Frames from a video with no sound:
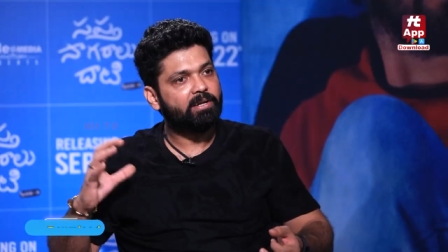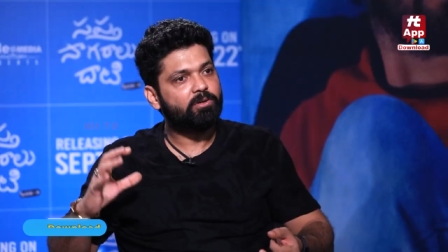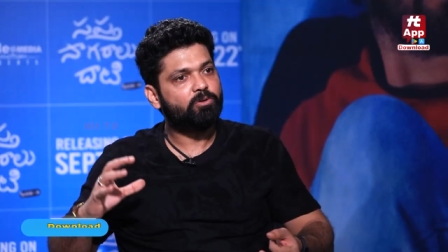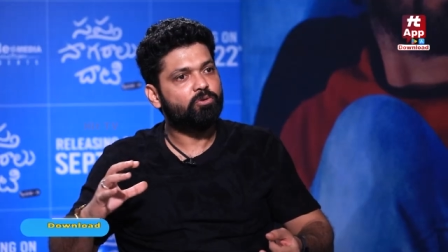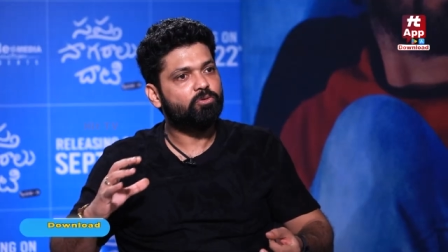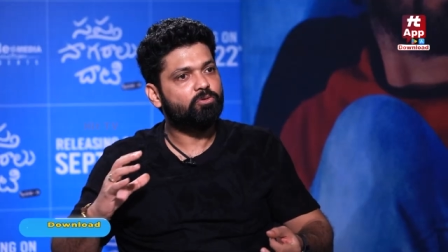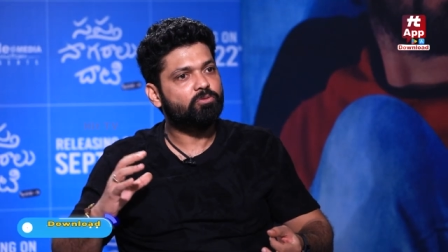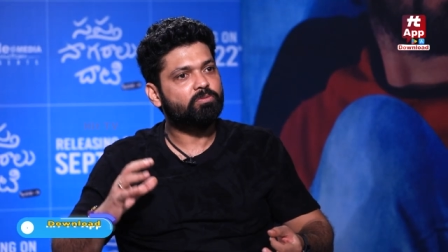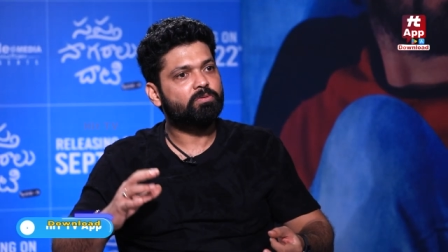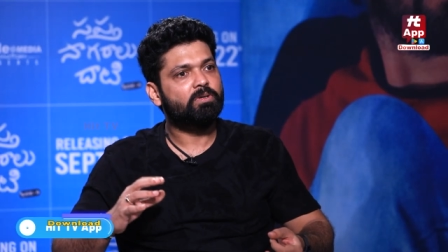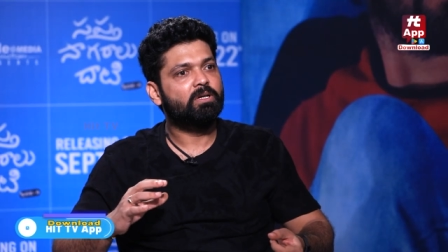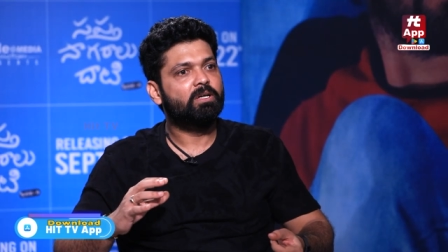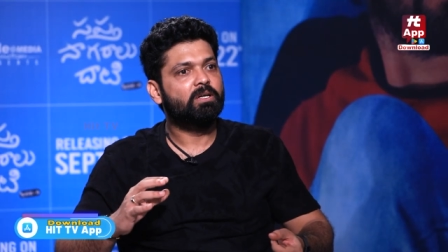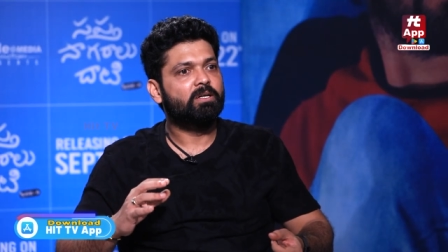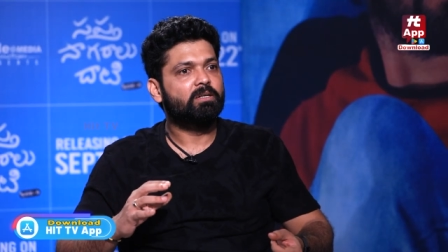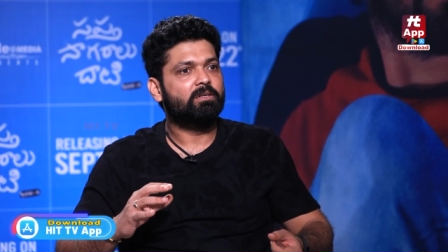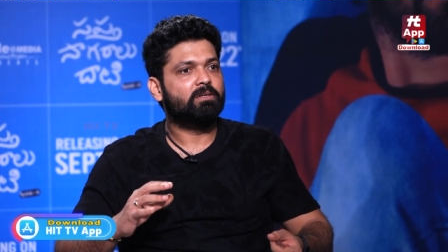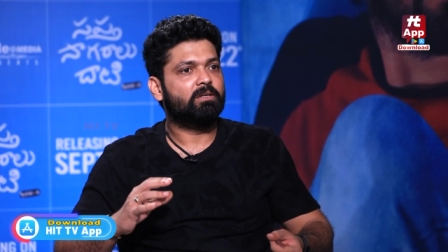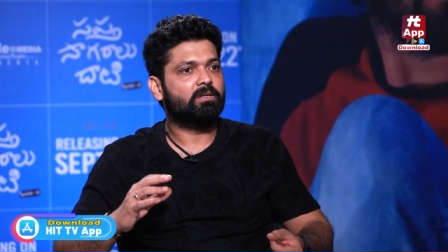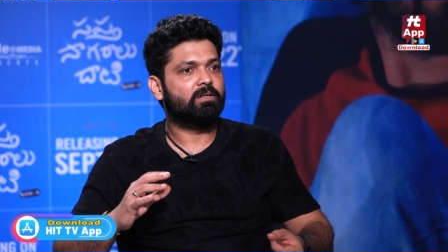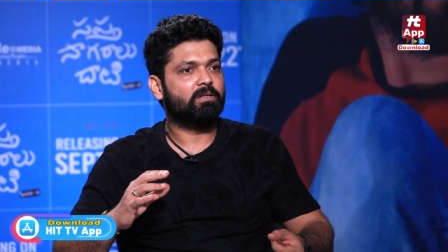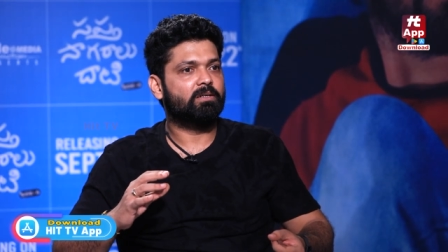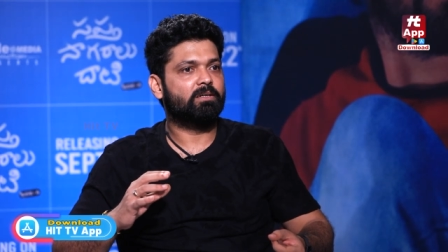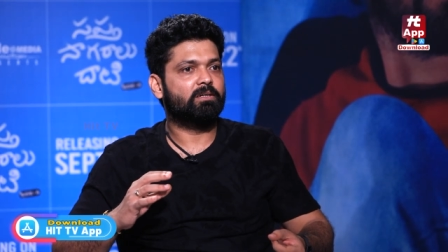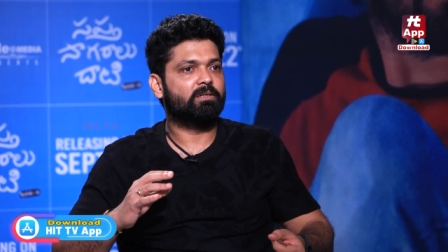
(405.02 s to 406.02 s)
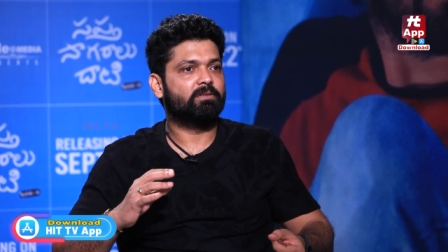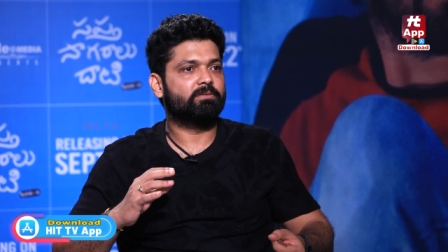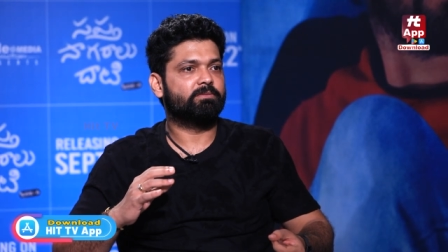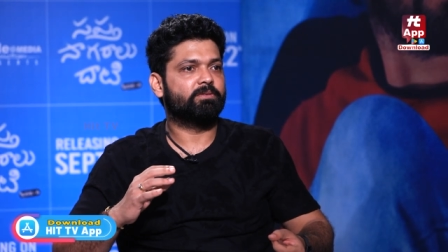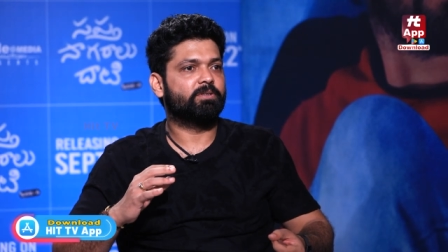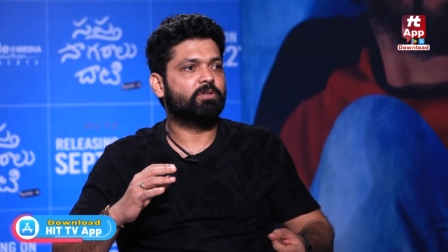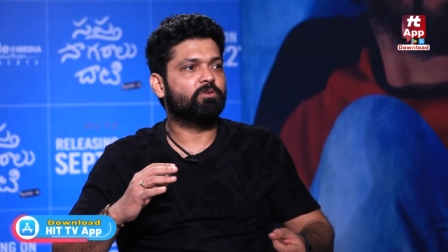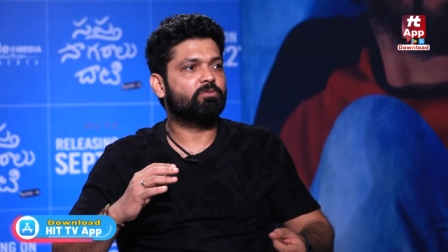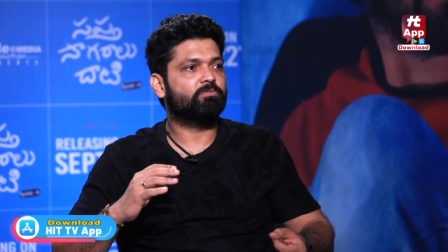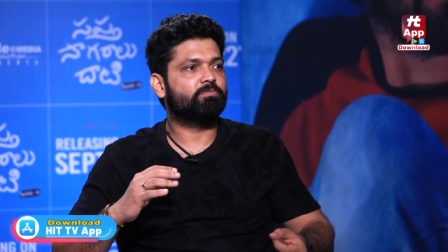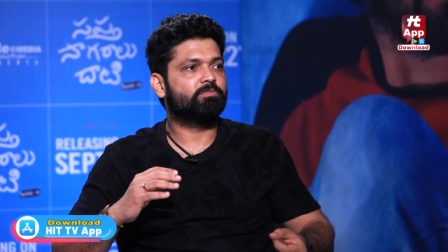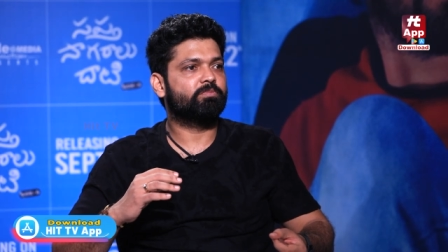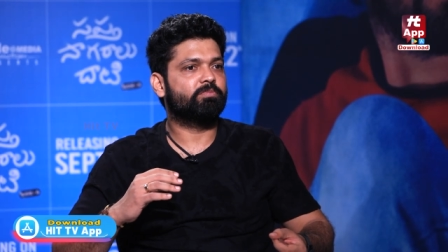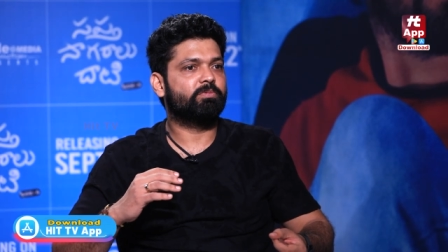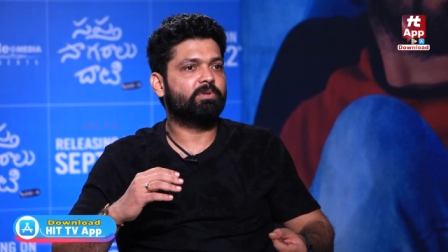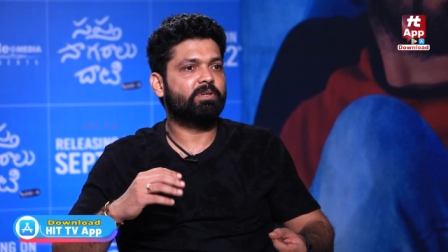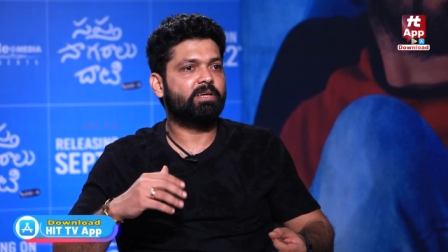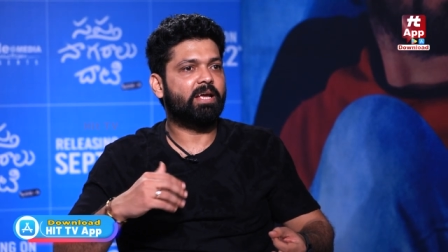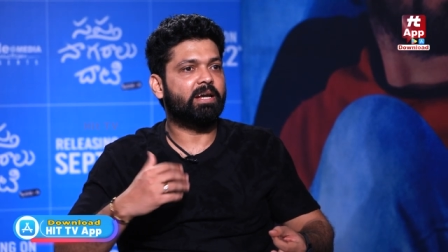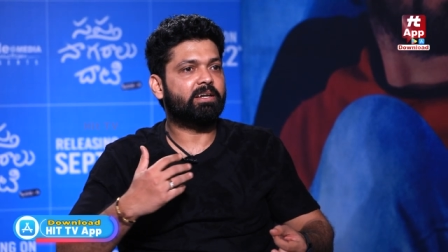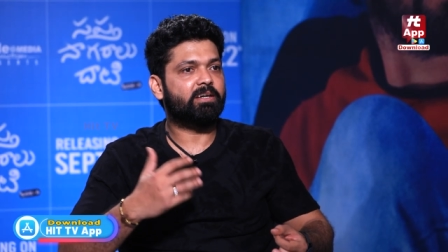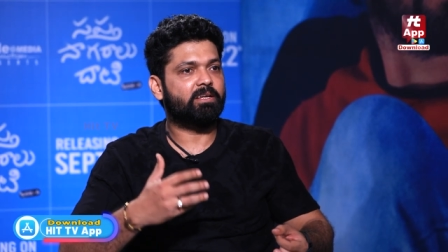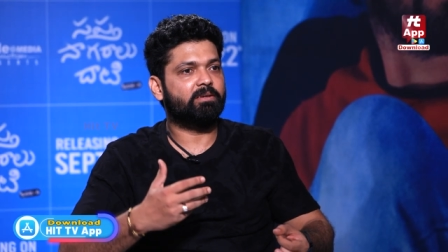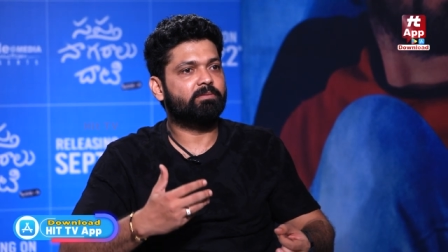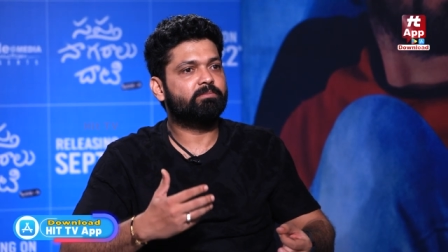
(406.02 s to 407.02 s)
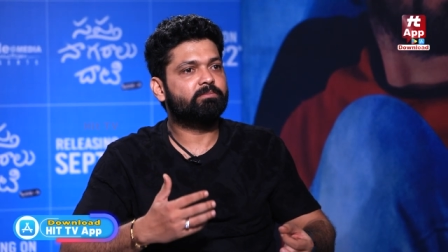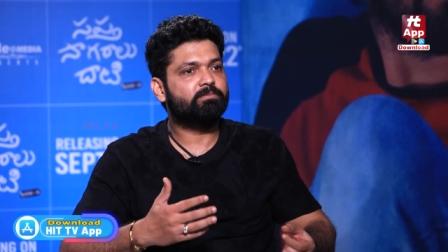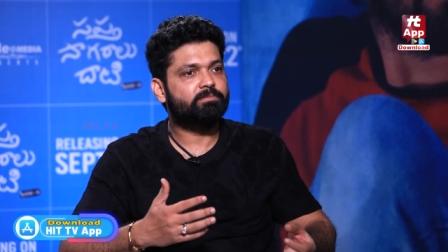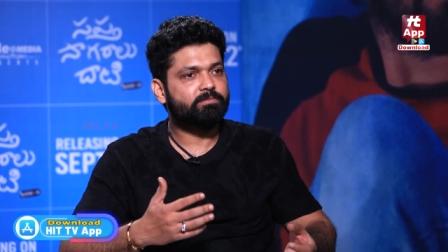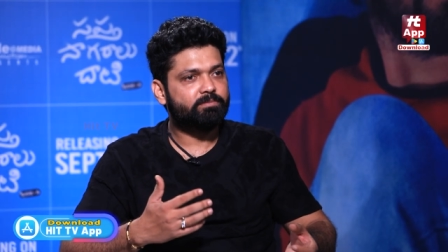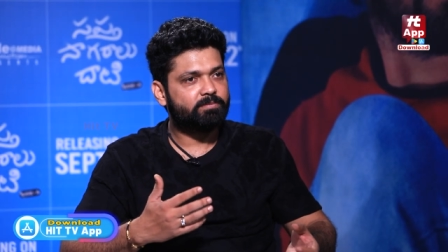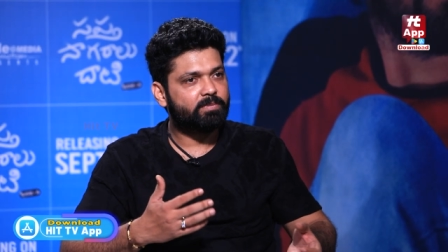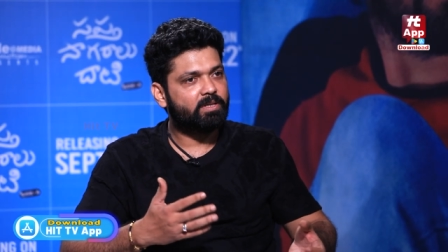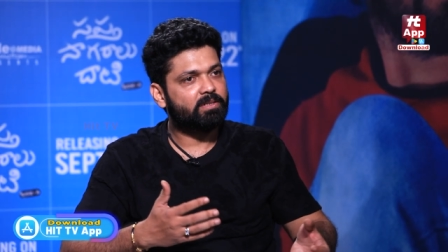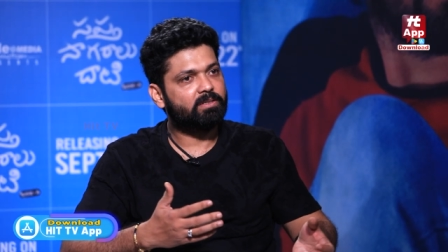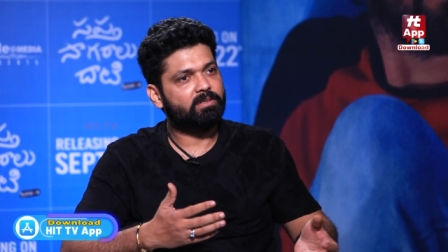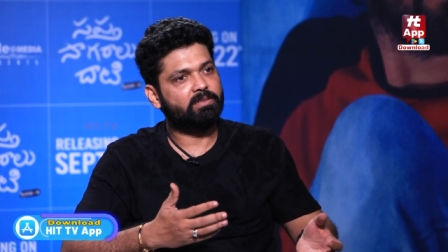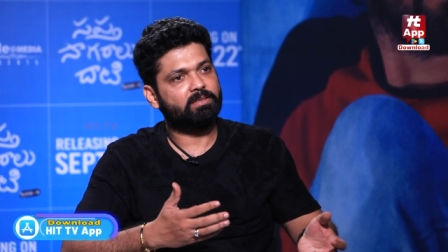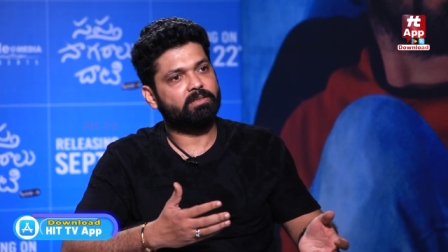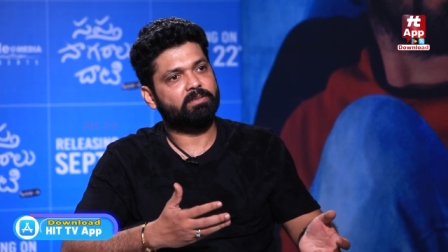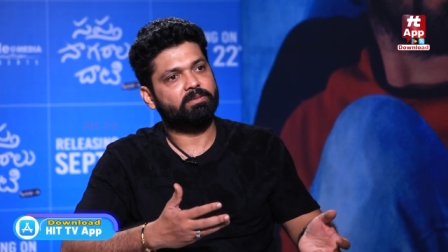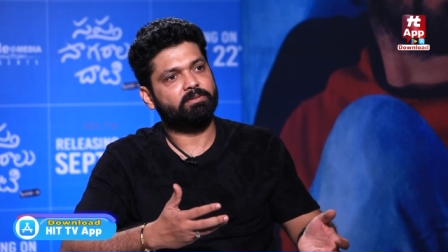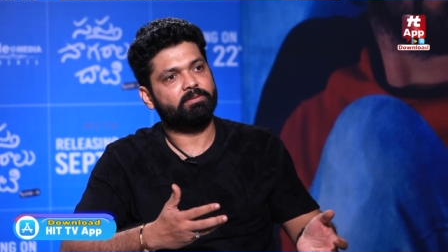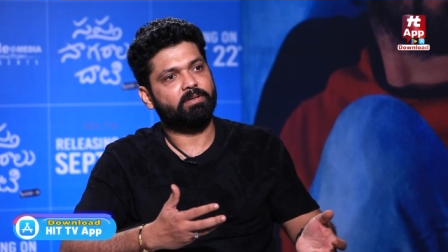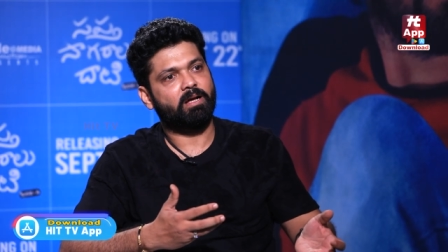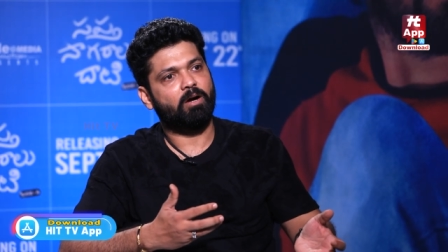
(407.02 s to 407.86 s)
to, uh, you know, get him uh,